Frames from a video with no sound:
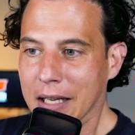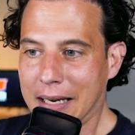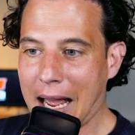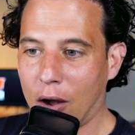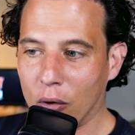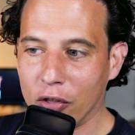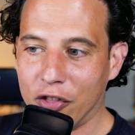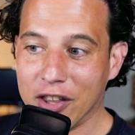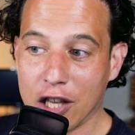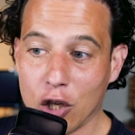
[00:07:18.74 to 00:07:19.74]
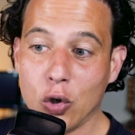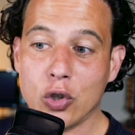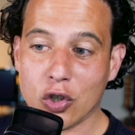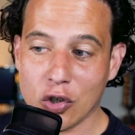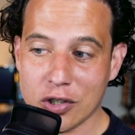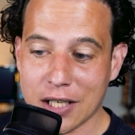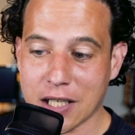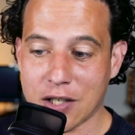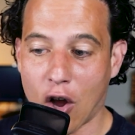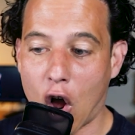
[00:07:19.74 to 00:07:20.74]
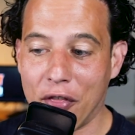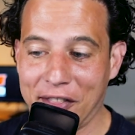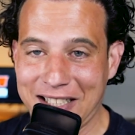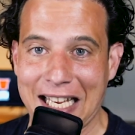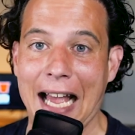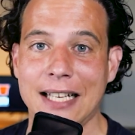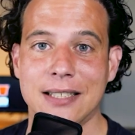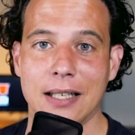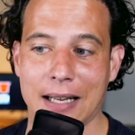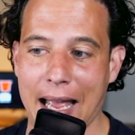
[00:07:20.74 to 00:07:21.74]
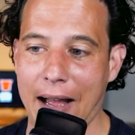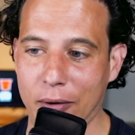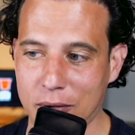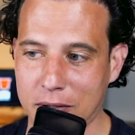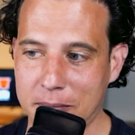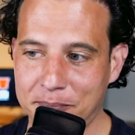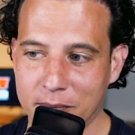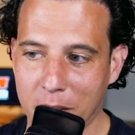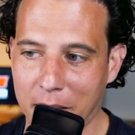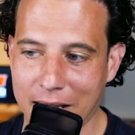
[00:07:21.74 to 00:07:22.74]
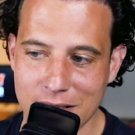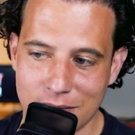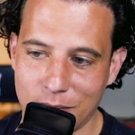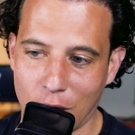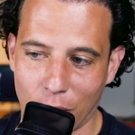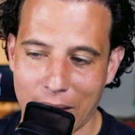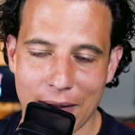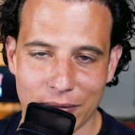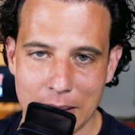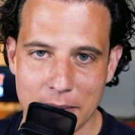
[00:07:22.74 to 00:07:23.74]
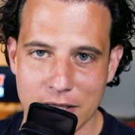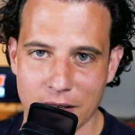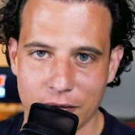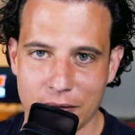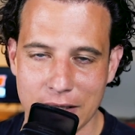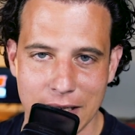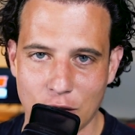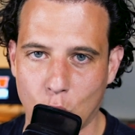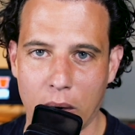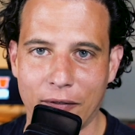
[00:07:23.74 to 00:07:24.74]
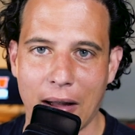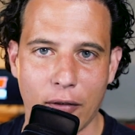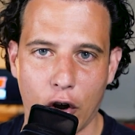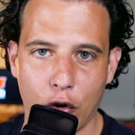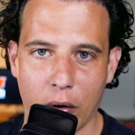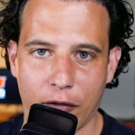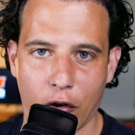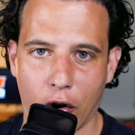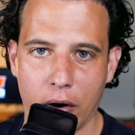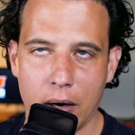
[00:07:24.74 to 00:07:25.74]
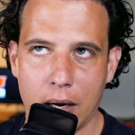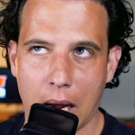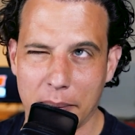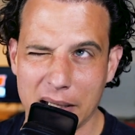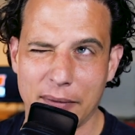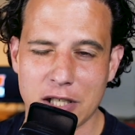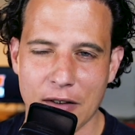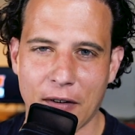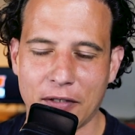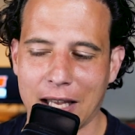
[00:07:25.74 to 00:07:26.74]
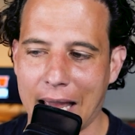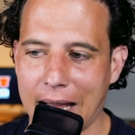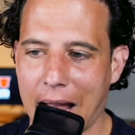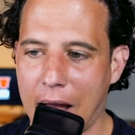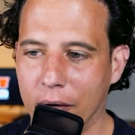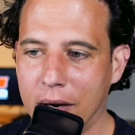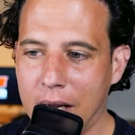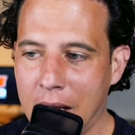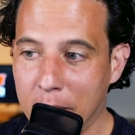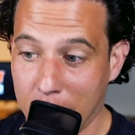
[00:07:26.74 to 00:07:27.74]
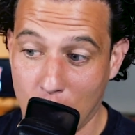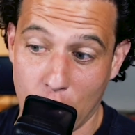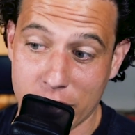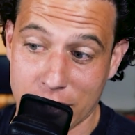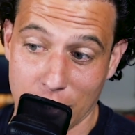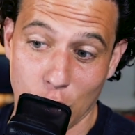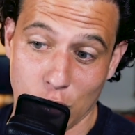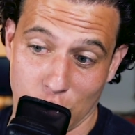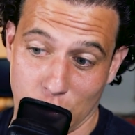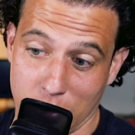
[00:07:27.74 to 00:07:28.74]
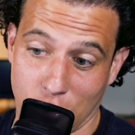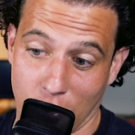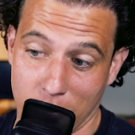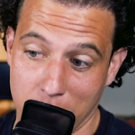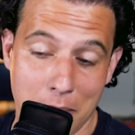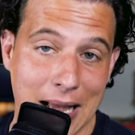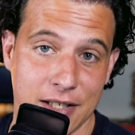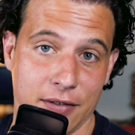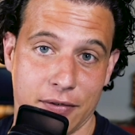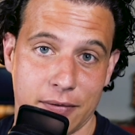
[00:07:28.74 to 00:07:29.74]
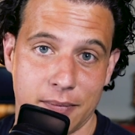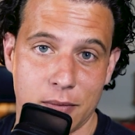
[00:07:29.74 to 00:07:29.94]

Now, the losers, this is on the test accounts because, they have limits of, let's say, 2,500 for, I believe it's the 50K account. But notice the losers, which are massive.